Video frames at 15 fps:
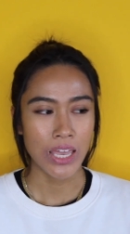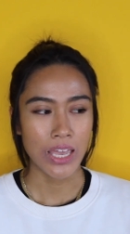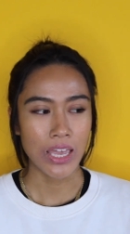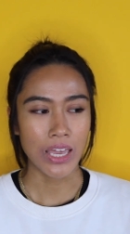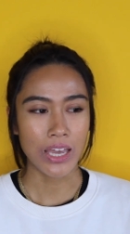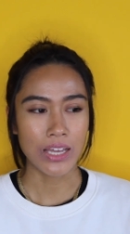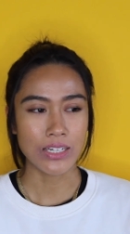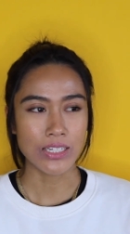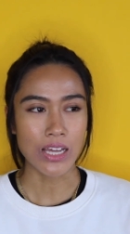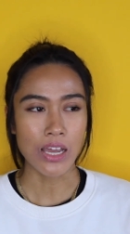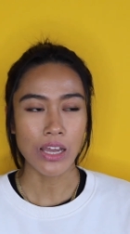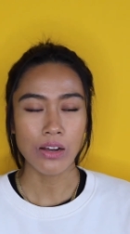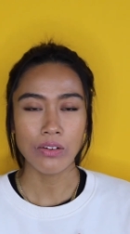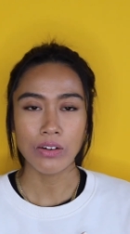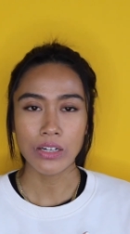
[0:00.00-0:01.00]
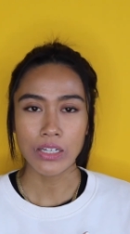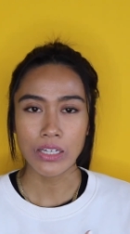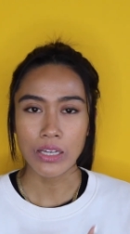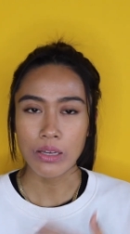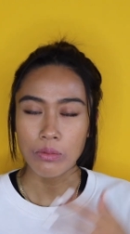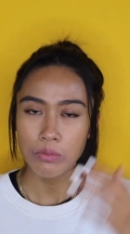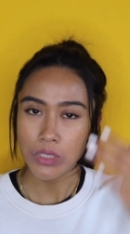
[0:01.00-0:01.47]
And I
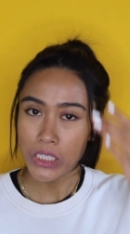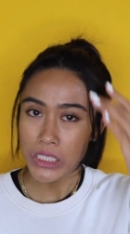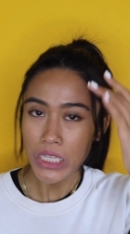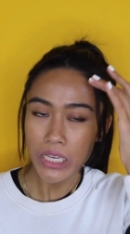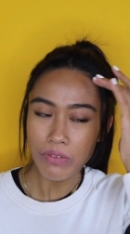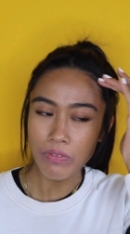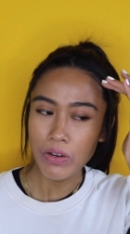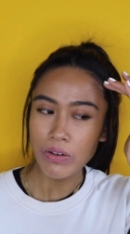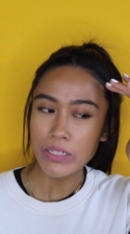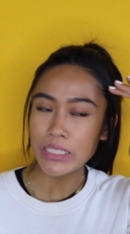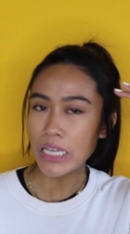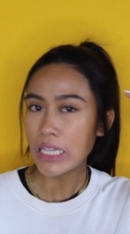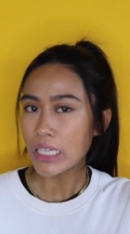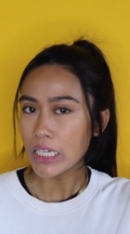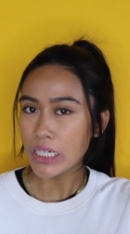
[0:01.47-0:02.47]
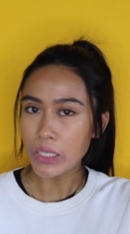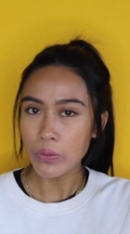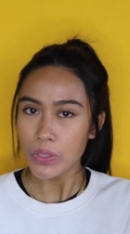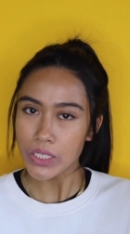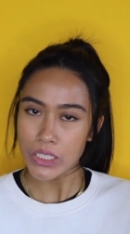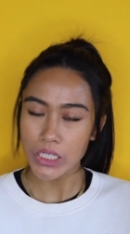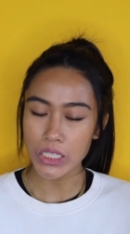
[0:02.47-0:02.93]
already am just like a very delicate
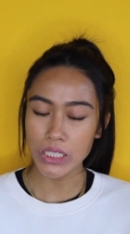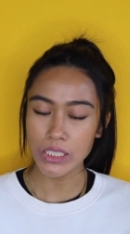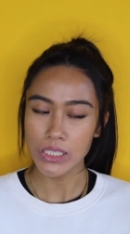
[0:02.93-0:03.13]
creature.